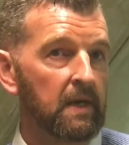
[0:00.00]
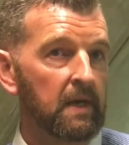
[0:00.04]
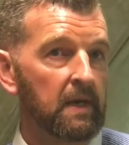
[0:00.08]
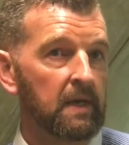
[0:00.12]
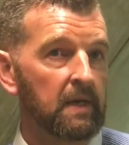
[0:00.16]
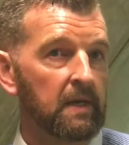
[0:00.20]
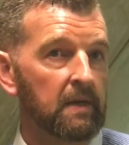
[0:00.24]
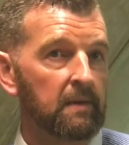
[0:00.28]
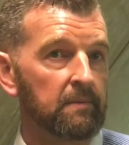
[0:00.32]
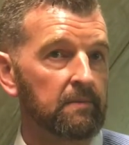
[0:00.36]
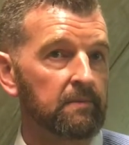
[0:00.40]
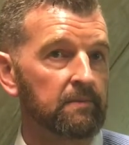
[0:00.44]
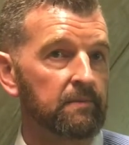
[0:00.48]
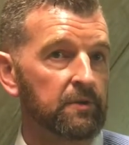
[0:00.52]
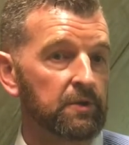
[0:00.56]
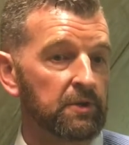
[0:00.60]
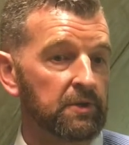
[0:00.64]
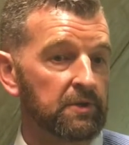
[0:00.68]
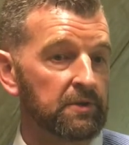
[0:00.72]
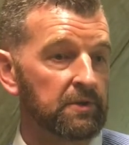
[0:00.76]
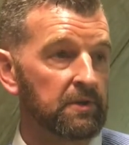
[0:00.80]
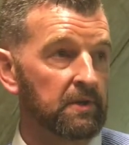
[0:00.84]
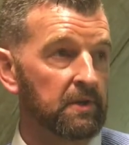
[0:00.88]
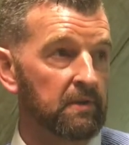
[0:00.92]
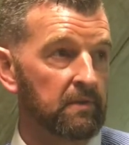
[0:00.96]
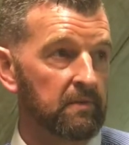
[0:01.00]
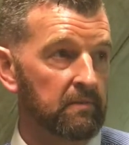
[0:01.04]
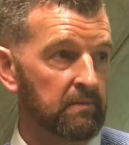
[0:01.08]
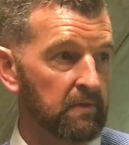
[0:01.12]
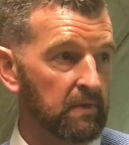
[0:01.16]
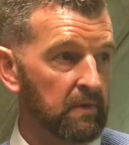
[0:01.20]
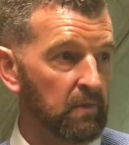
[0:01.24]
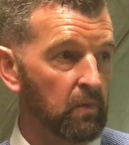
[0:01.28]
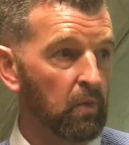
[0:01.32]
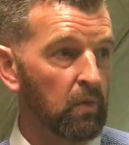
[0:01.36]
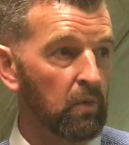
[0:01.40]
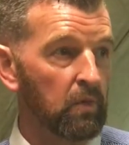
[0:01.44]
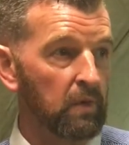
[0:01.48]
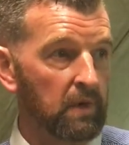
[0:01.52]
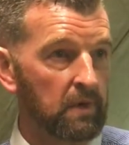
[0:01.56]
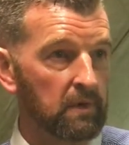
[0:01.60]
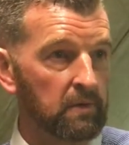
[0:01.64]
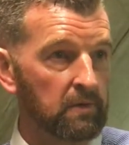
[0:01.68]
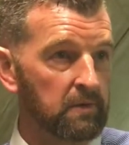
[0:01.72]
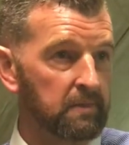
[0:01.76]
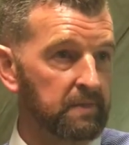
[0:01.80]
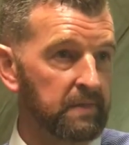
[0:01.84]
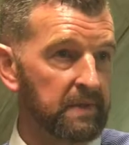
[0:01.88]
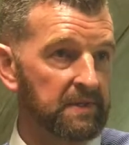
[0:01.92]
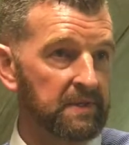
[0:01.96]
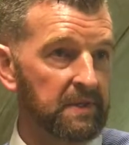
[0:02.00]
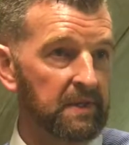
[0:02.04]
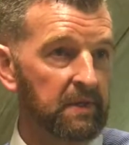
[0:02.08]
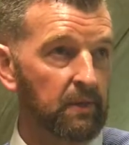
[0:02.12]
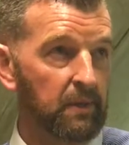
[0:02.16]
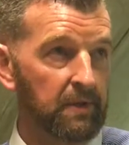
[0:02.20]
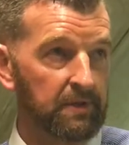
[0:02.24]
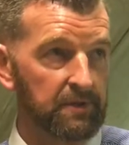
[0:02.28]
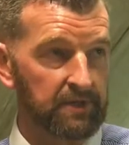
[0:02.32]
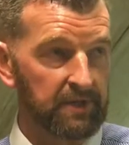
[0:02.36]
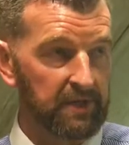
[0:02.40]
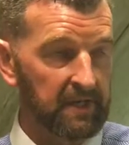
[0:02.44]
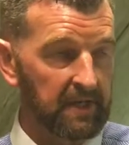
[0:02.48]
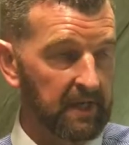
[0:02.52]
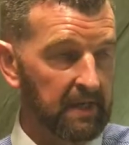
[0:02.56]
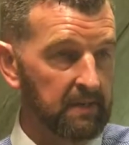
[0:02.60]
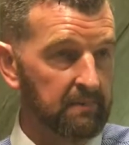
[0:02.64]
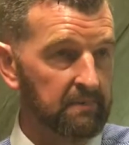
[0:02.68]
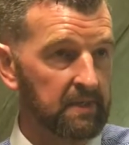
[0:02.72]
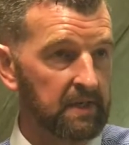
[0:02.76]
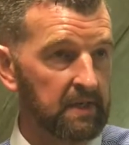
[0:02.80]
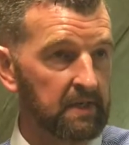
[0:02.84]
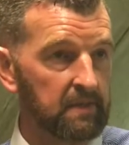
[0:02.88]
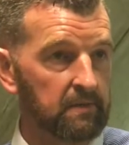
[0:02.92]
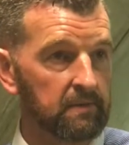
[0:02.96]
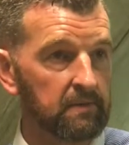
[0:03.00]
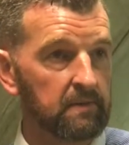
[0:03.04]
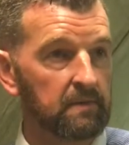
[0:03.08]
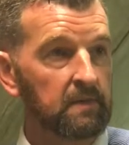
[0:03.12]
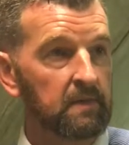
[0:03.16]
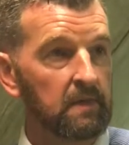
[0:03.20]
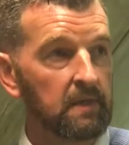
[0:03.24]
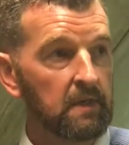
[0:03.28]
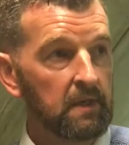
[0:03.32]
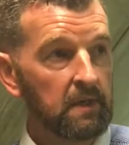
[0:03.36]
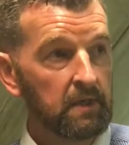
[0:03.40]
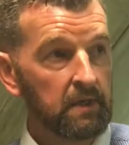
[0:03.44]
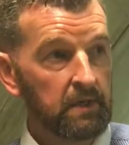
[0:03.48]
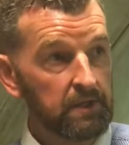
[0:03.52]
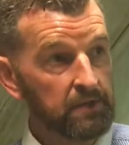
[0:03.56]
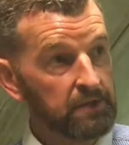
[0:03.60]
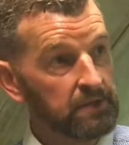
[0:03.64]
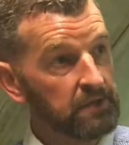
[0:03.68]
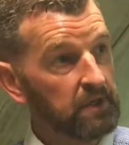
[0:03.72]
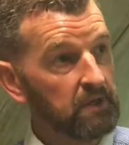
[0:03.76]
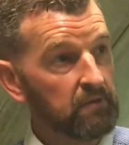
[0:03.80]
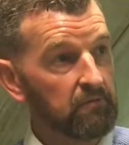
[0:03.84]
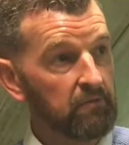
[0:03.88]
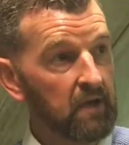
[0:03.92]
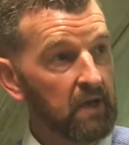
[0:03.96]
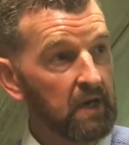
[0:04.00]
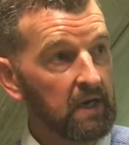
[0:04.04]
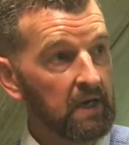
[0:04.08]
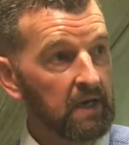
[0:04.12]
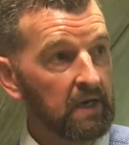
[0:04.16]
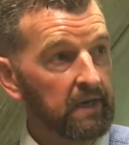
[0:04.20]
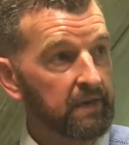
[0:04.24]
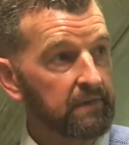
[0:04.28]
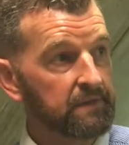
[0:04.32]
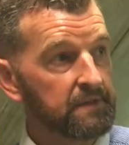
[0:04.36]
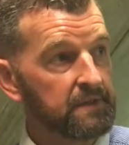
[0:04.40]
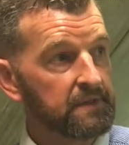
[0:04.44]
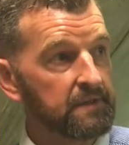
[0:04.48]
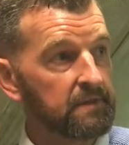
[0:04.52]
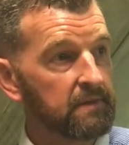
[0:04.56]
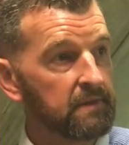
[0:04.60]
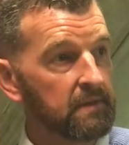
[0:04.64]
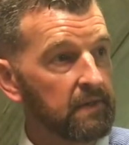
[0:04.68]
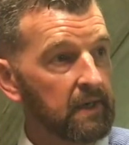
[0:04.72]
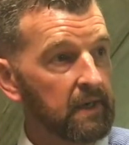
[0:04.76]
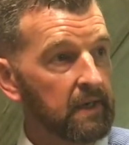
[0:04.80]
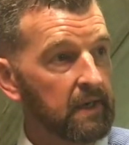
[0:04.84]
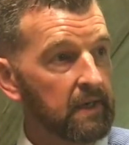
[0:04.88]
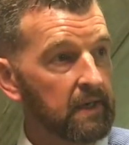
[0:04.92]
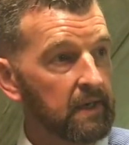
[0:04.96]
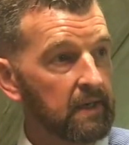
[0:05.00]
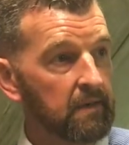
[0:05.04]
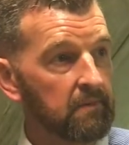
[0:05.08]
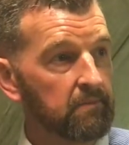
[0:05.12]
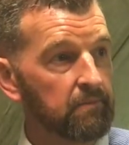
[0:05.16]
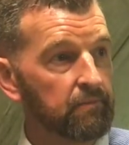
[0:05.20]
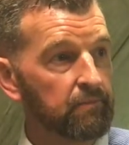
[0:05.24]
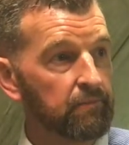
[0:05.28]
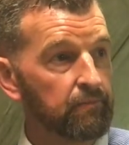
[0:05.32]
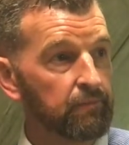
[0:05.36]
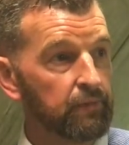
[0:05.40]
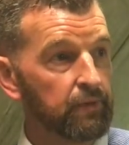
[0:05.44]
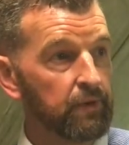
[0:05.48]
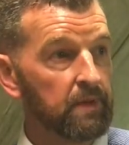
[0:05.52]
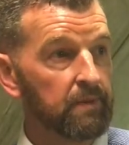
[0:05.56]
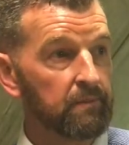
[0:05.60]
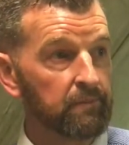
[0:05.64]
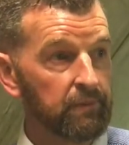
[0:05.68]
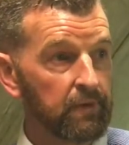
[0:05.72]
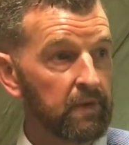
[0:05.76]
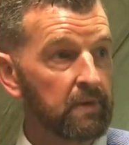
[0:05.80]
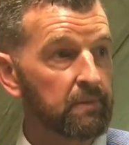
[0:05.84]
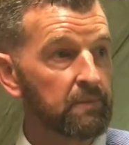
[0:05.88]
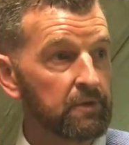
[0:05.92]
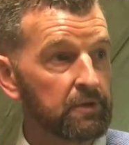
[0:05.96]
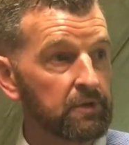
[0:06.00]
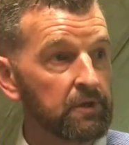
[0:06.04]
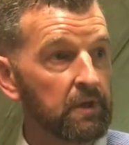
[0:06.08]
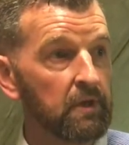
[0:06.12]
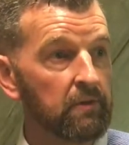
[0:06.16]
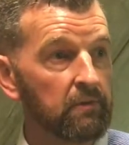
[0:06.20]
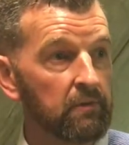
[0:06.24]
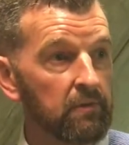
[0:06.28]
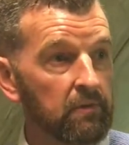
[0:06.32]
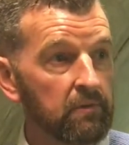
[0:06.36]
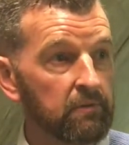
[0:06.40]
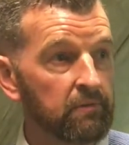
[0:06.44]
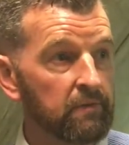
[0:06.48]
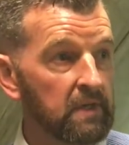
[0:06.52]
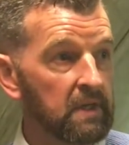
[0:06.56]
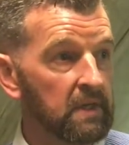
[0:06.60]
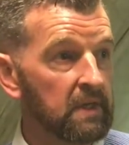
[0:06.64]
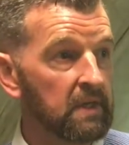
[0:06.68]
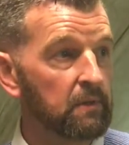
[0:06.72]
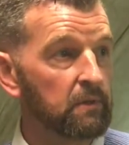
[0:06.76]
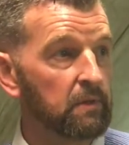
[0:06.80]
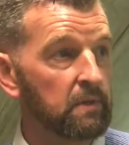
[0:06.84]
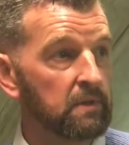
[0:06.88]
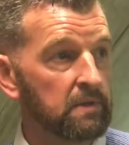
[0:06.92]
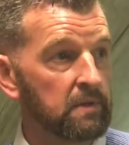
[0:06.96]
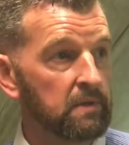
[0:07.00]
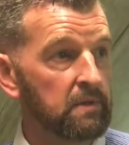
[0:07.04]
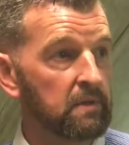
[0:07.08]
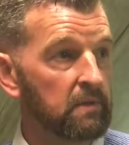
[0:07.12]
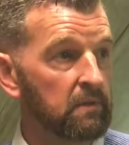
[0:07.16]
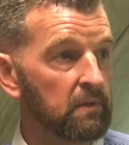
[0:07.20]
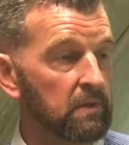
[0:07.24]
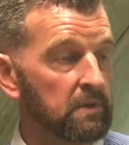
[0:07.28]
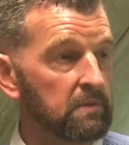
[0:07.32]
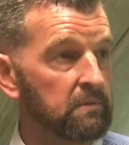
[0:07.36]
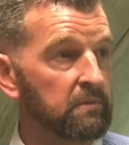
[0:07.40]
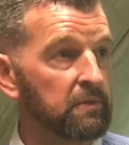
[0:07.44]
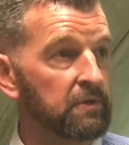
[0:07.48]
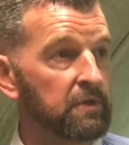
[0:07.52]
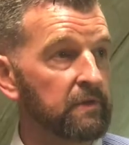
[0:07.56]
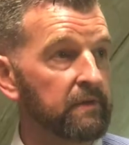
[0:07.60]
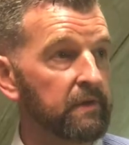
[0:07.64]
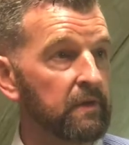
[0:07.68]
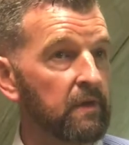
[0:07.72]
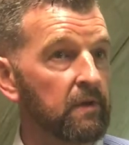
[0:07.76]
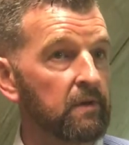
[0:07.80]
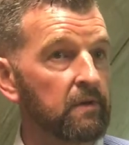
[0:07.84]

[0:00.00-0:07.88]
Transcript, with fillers: um, just so the water looked busy when she came down. And she arrived um, pretty, pretty much on her own really, there wasn't, there wasn't much of an